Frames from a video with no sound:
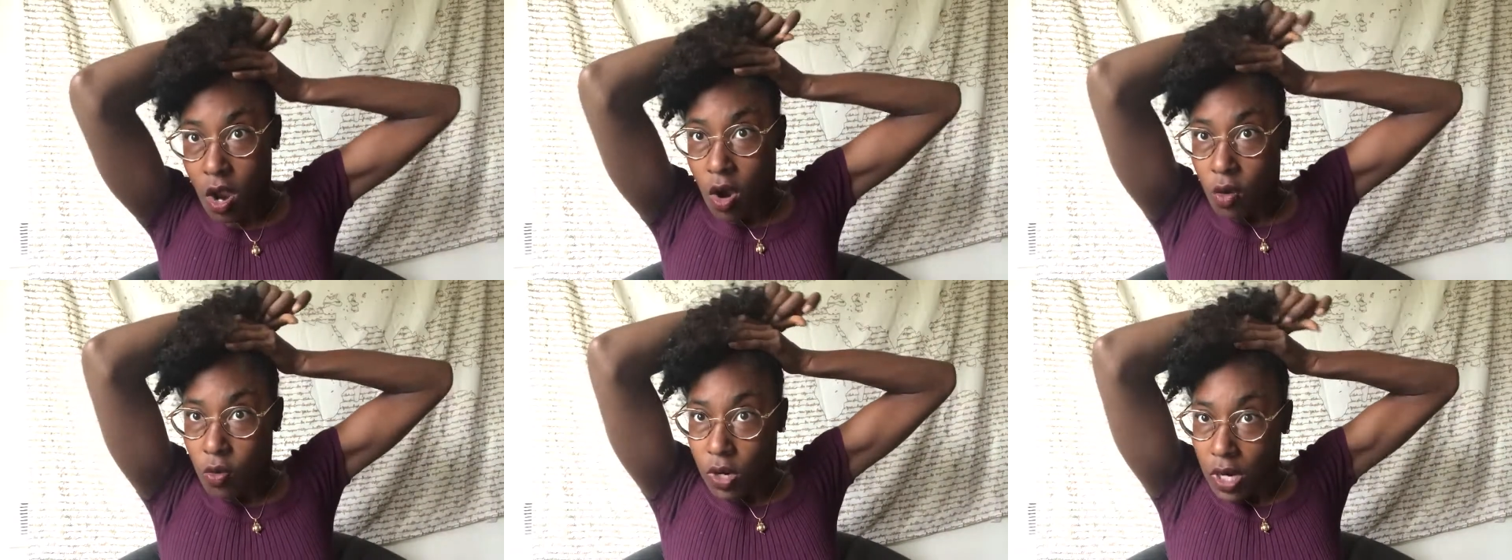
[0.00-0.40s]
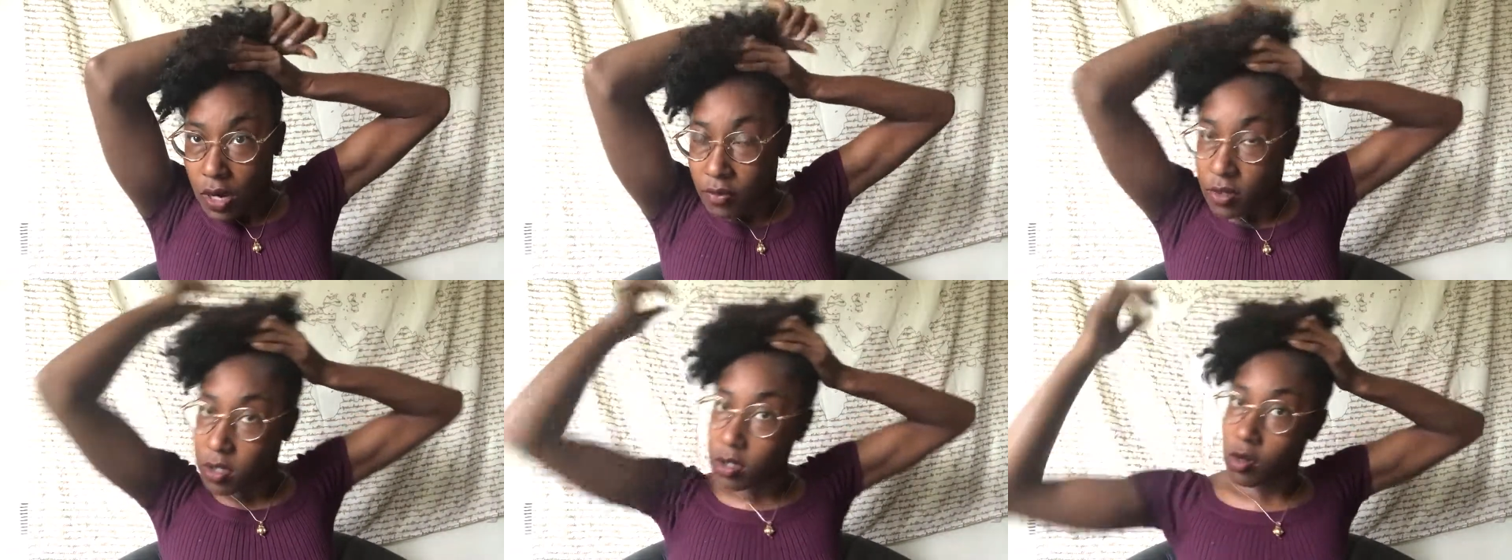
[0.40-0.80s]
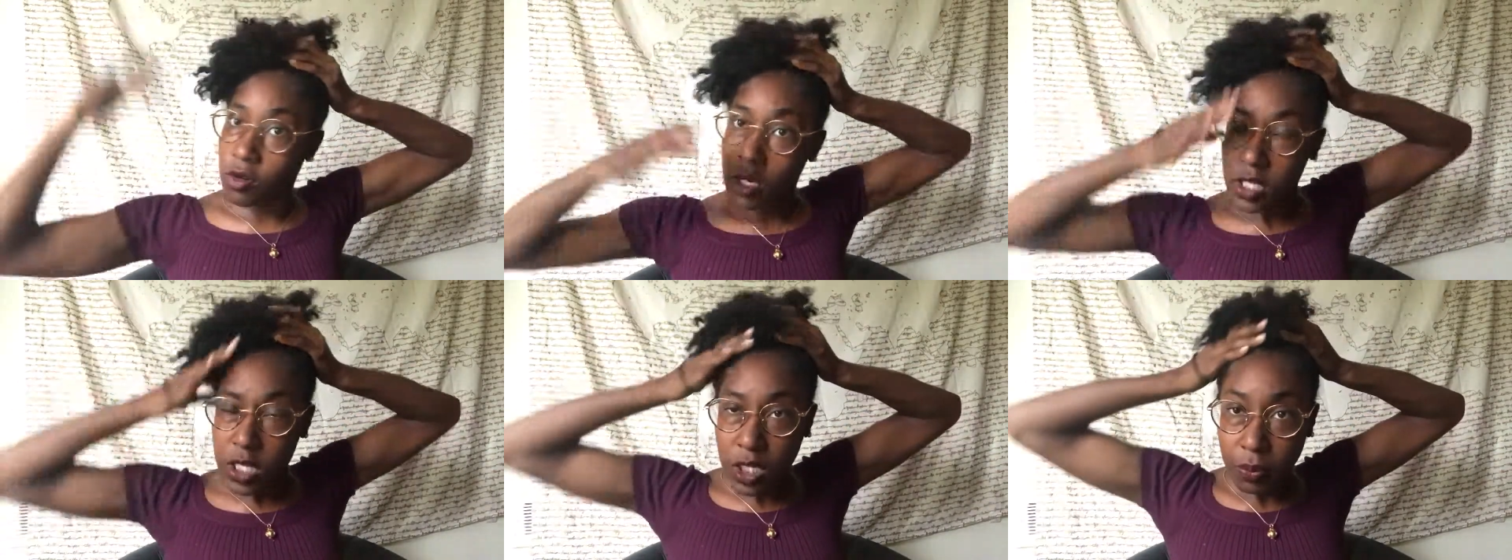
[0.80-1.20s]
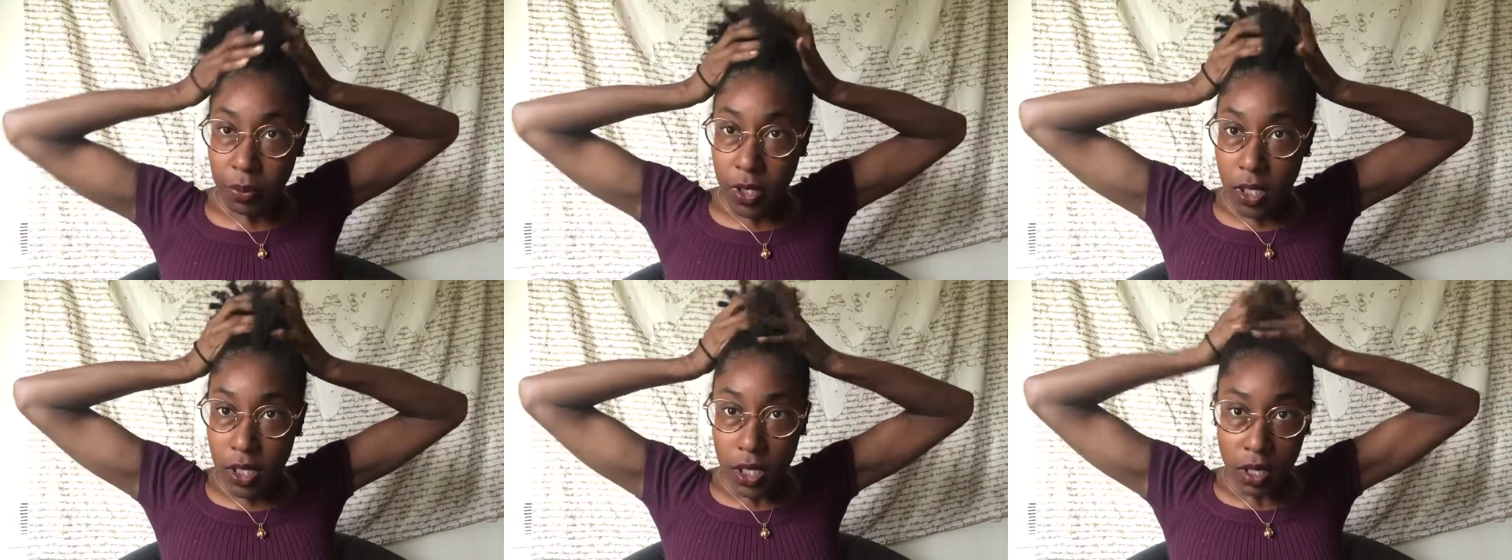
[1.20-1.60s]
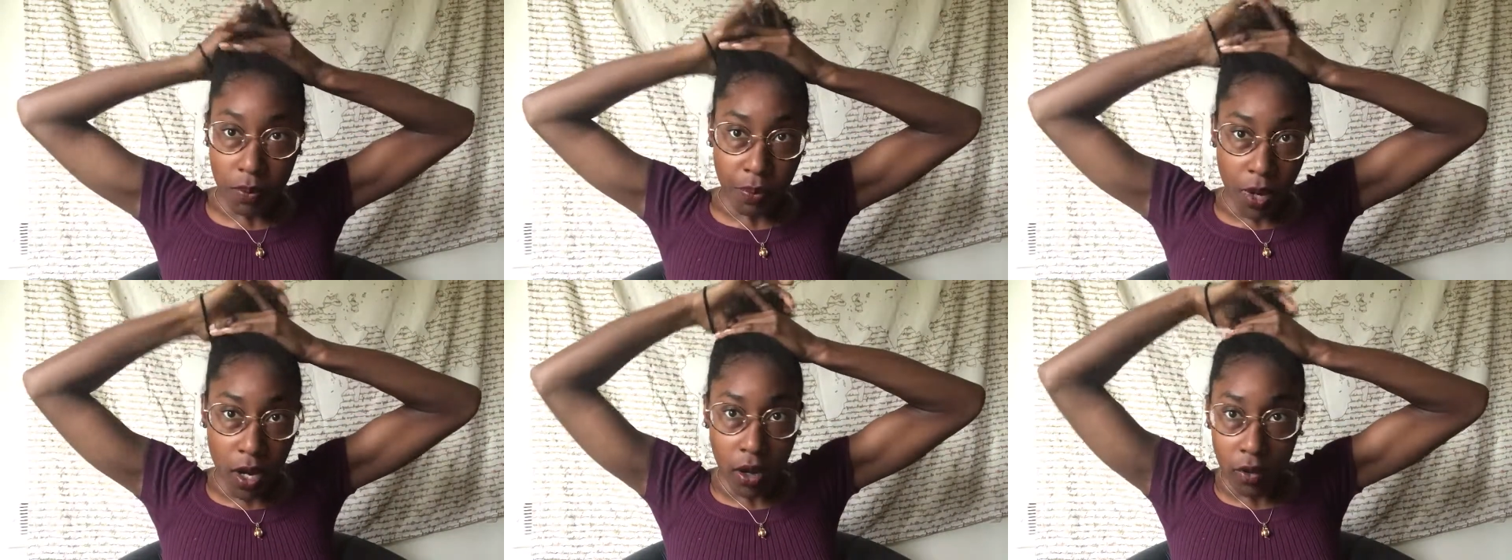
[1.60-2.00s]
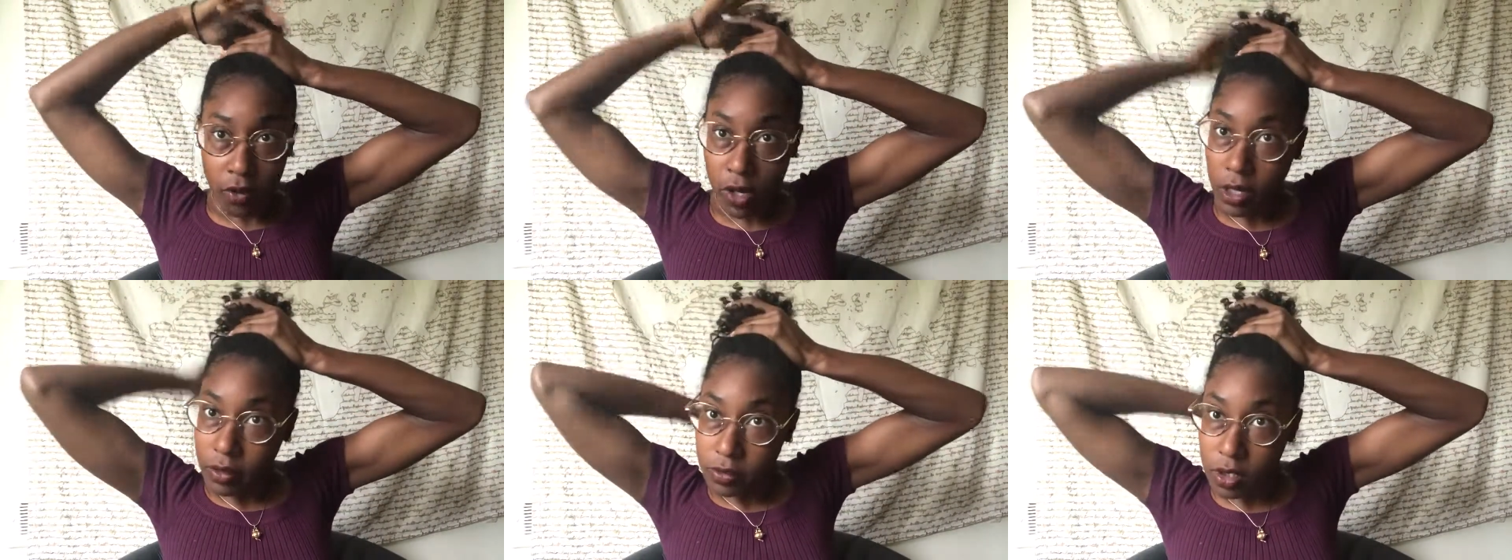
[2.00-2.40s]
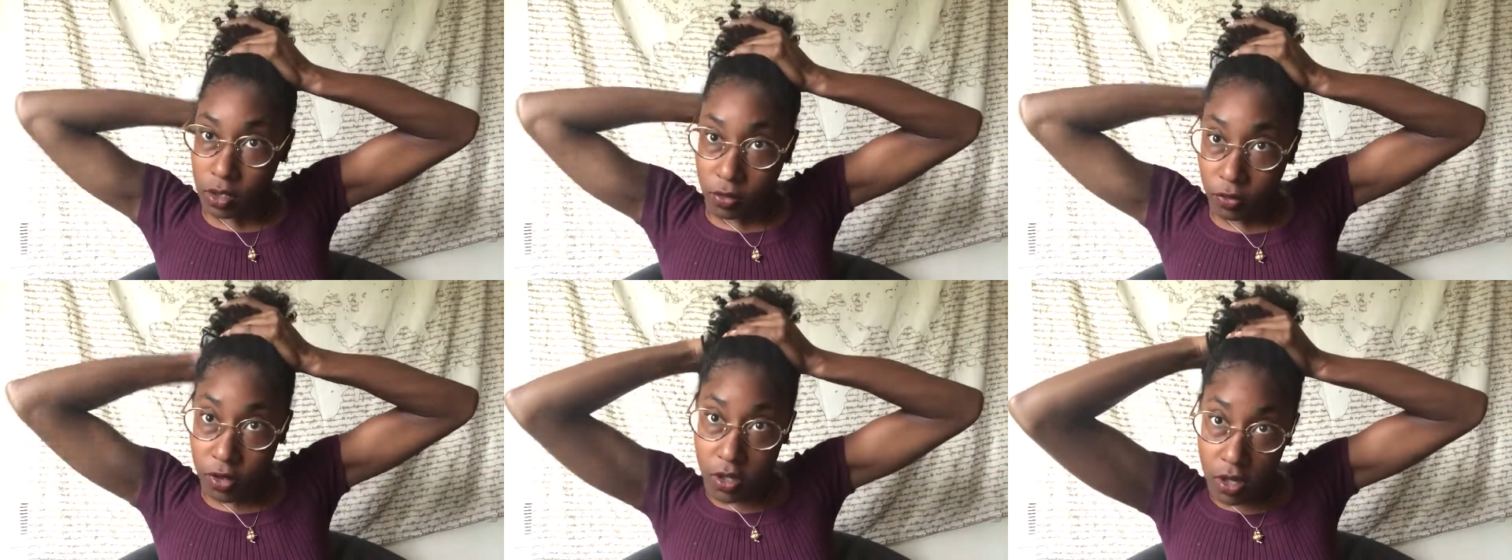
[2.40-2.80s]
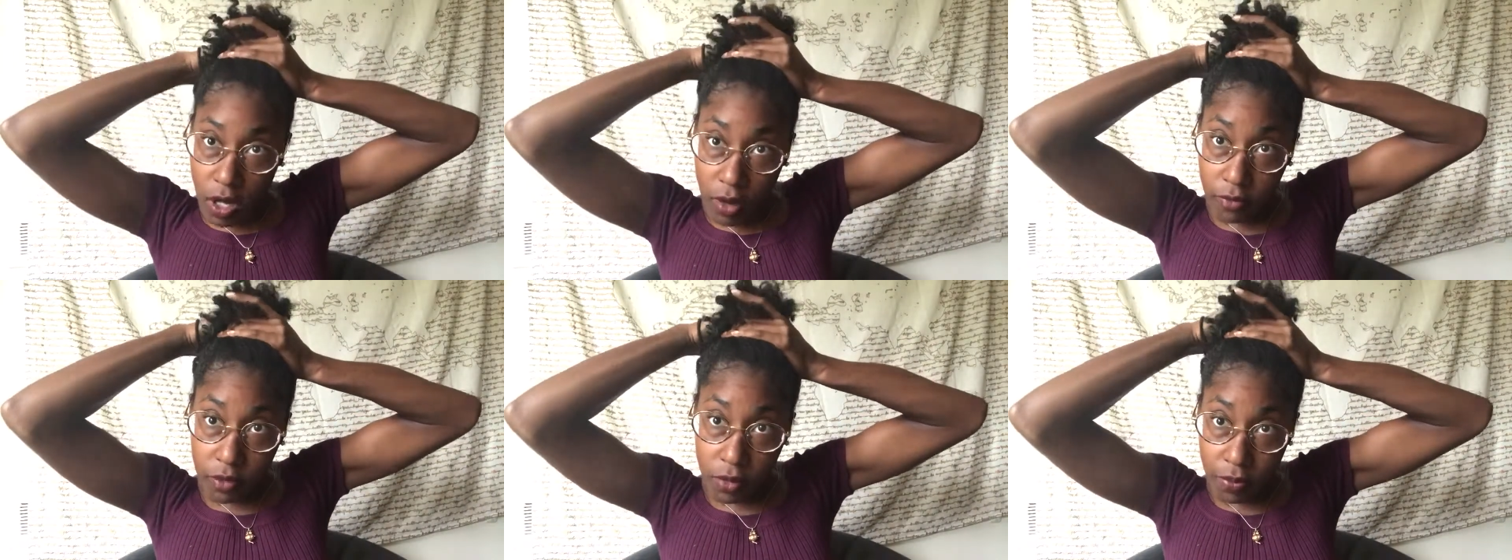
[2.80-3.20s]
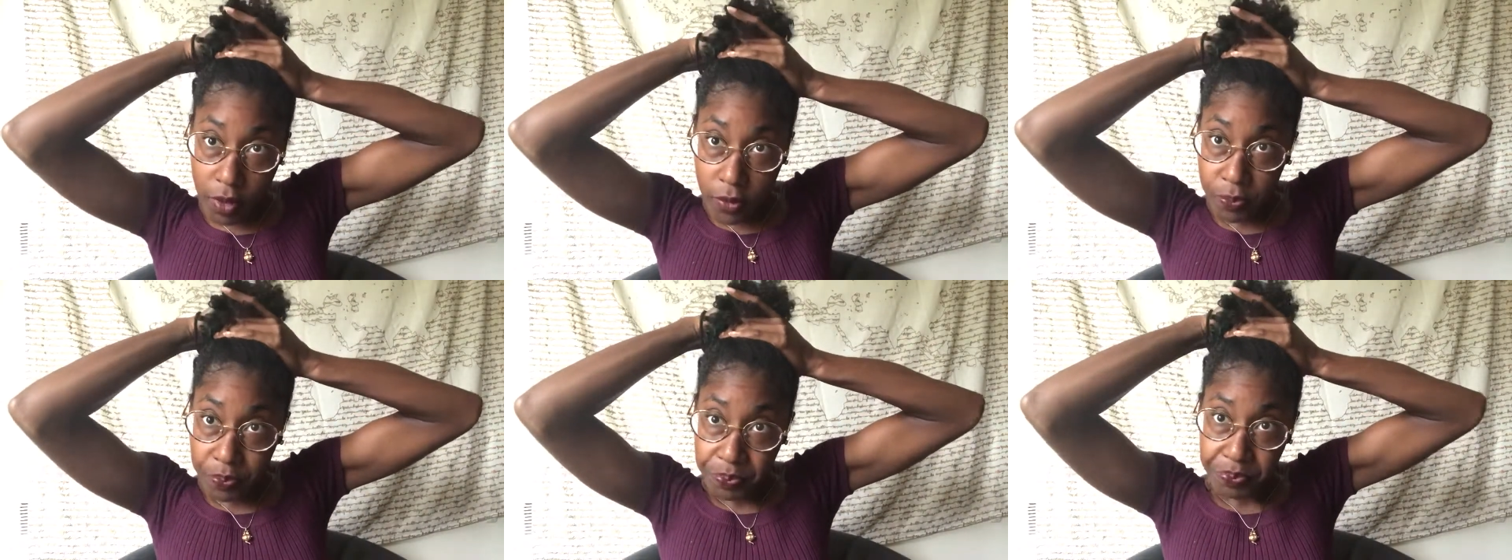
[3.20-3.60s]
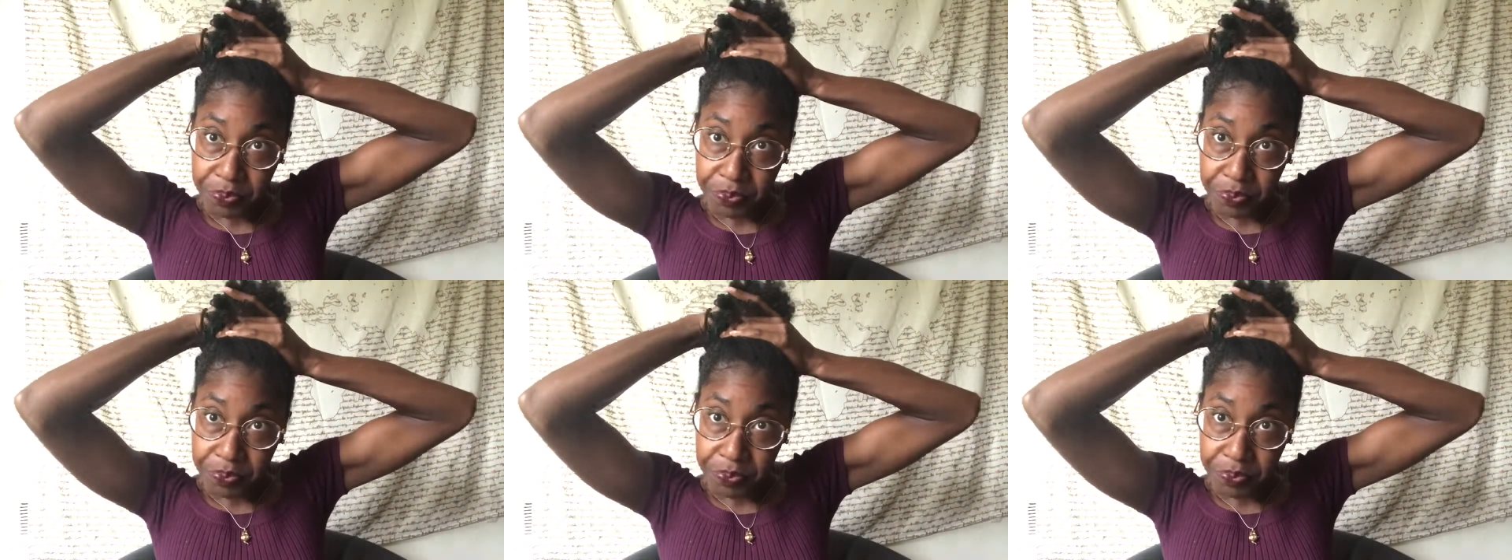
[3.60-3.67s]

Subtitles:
whatever, or just put it in a puff, whatever you feel comfortable.